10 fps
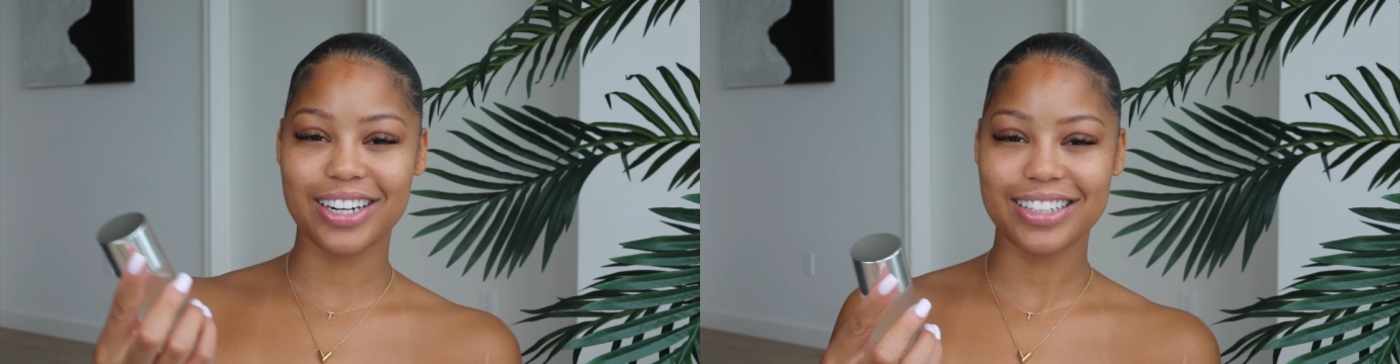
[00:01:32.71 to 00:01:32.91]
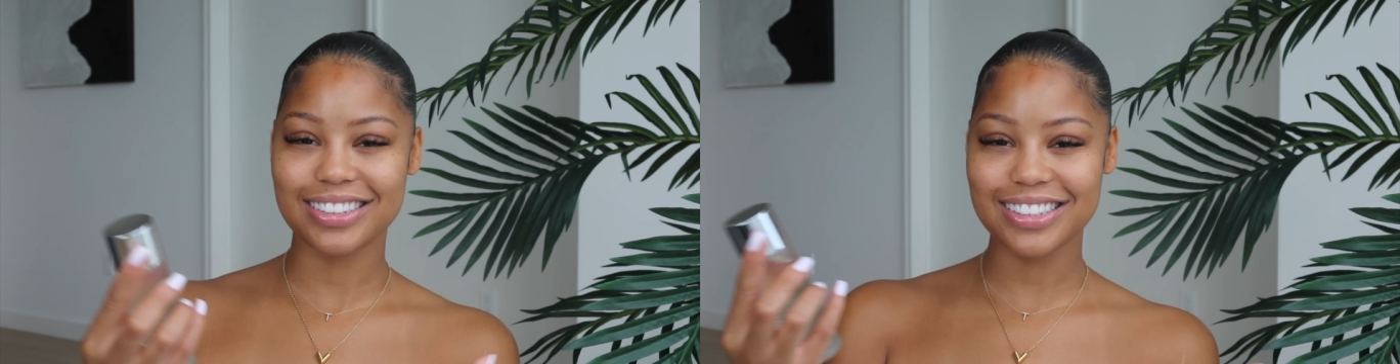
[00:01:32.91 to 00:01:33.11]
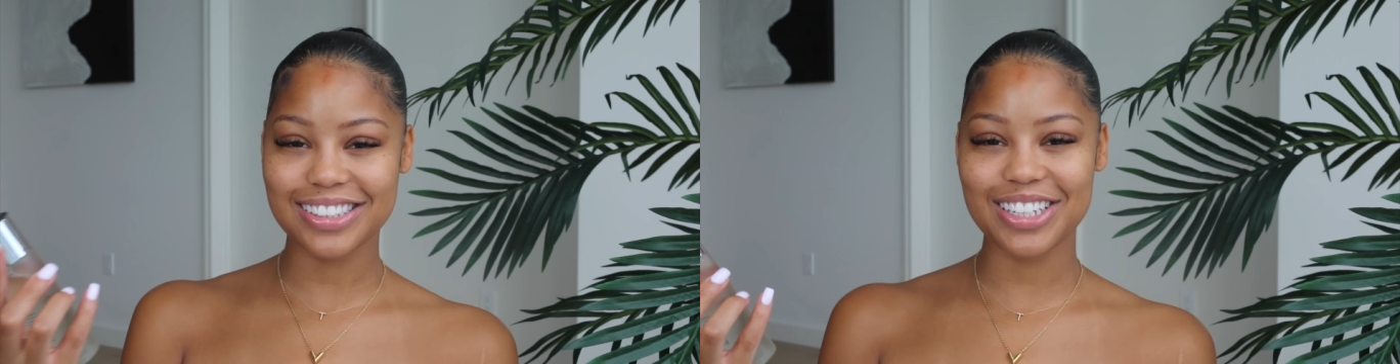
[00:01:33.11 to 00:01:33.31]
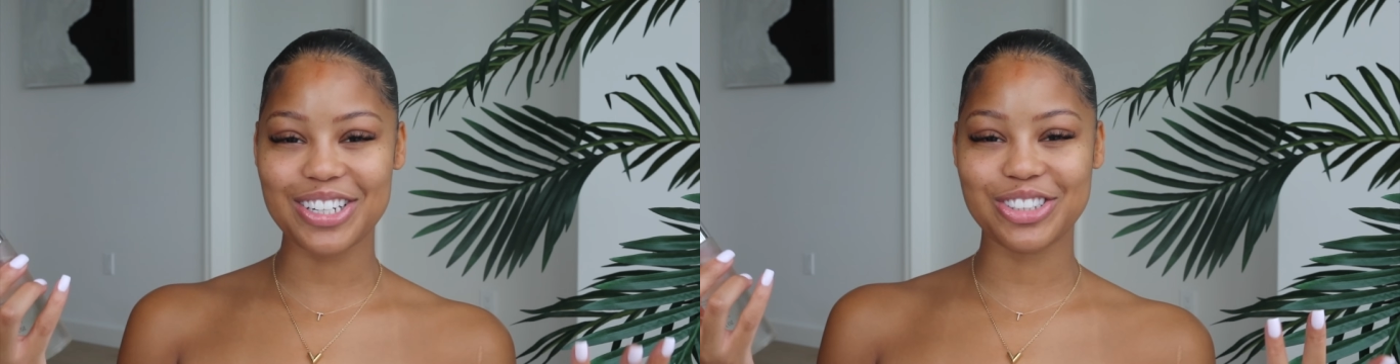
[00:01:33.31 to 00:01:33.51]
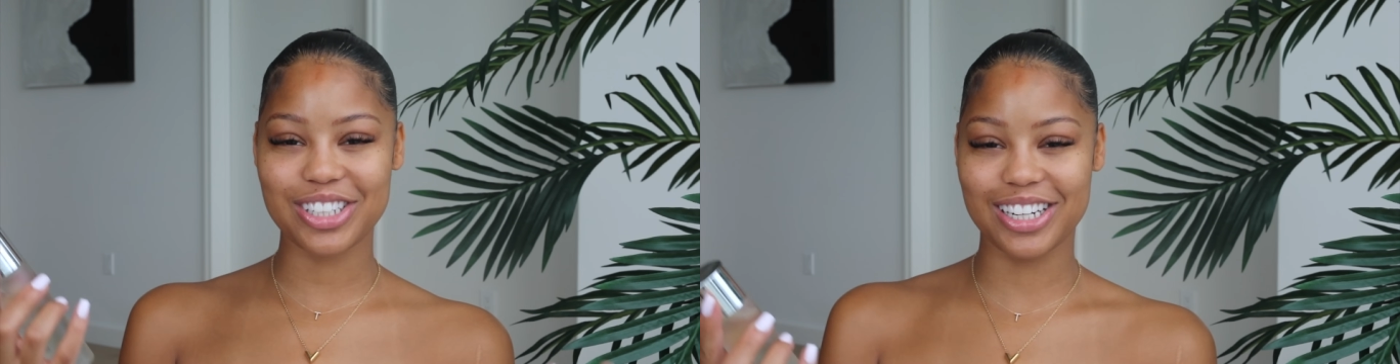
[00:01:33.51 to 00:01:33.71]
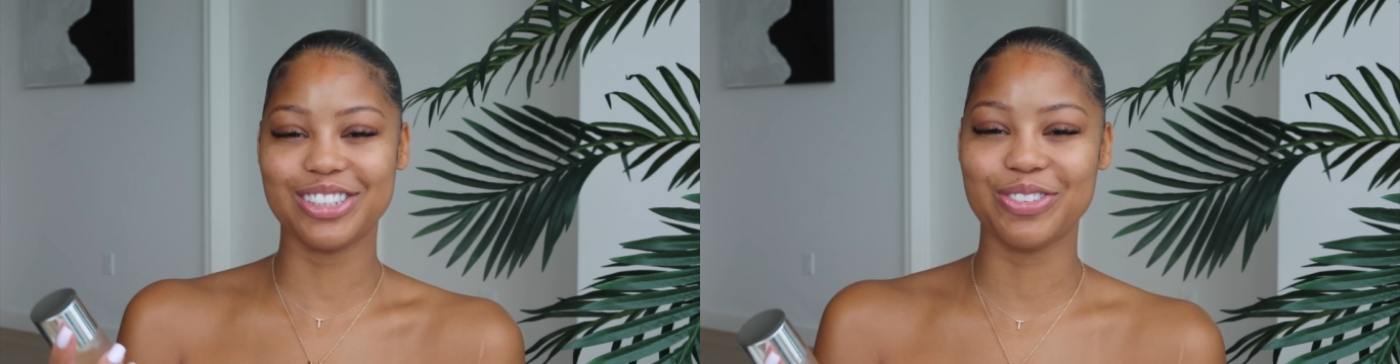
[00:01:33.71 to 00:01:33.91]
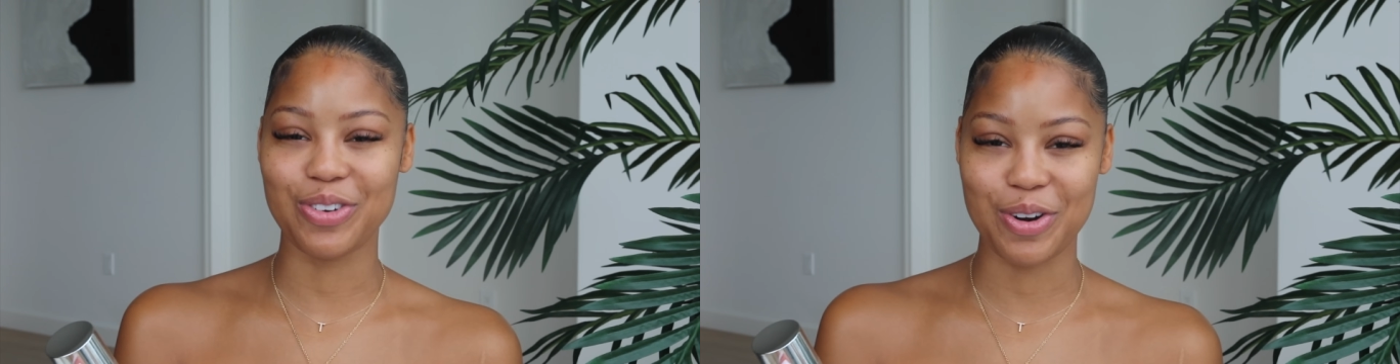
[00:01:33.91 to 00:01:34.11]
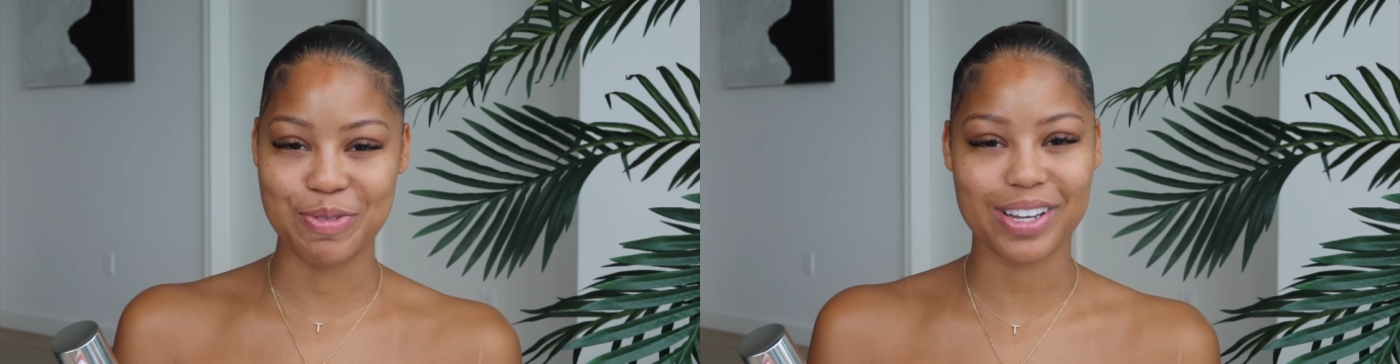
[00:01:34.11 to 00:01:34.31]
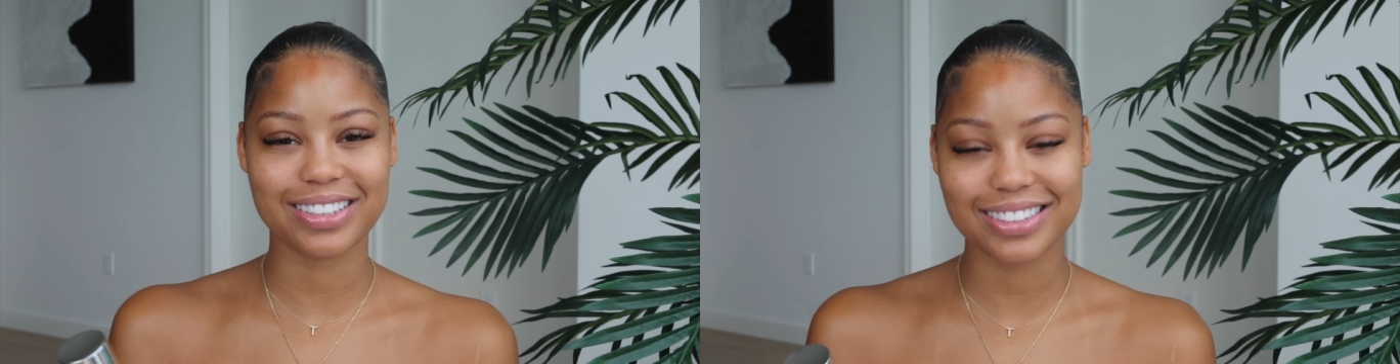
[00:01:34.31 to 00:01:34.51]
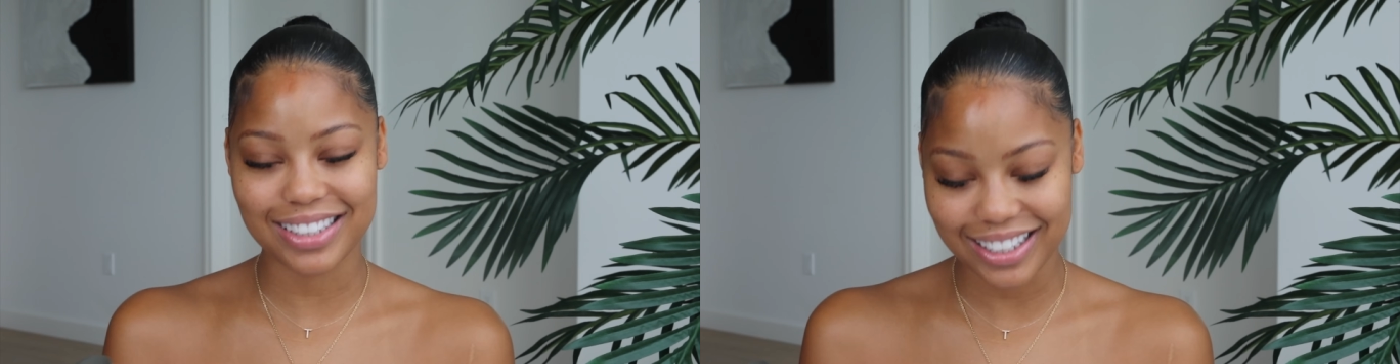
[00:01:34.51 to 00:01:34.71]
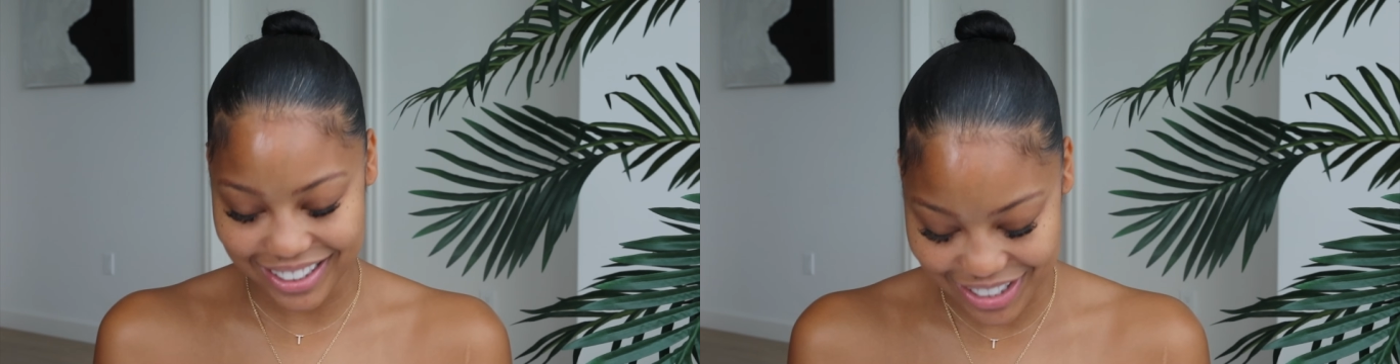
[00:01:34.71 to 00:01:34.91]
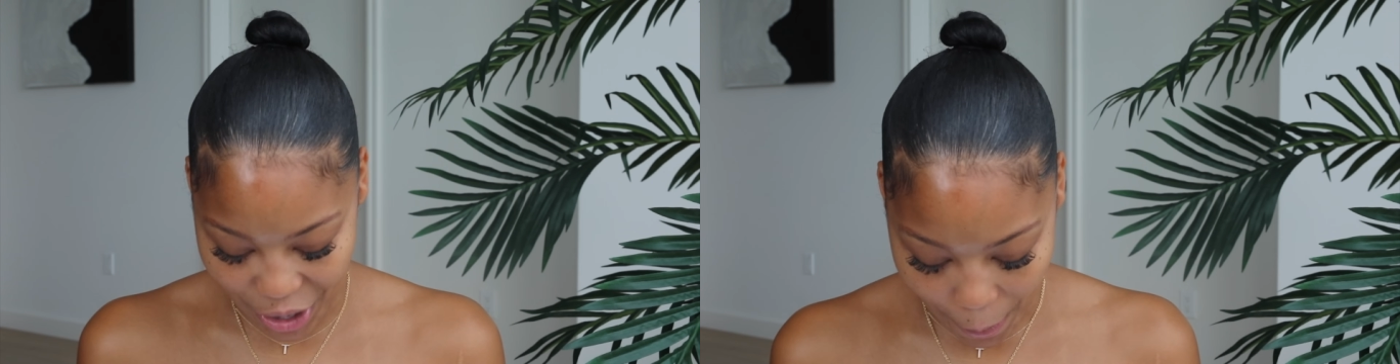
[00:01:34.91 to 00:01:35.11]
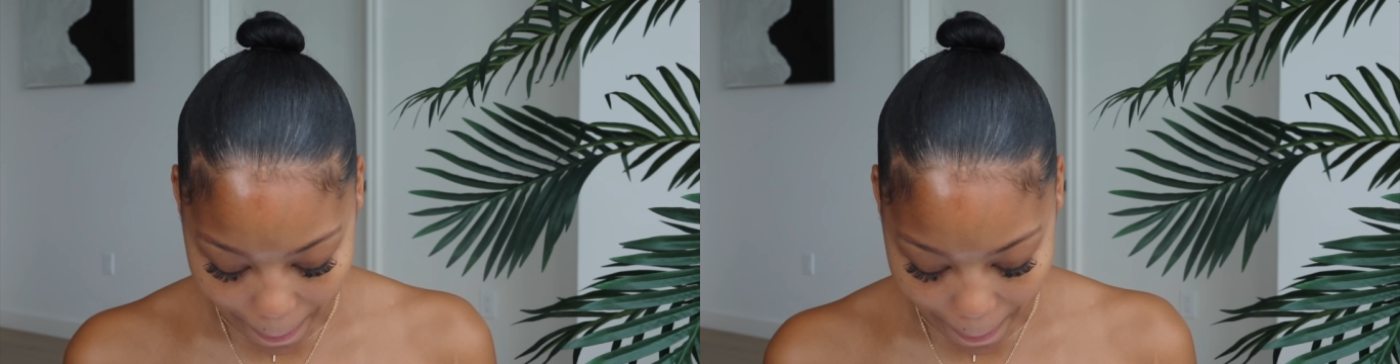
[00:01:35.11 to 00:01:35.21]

Is this gonna transform my skin?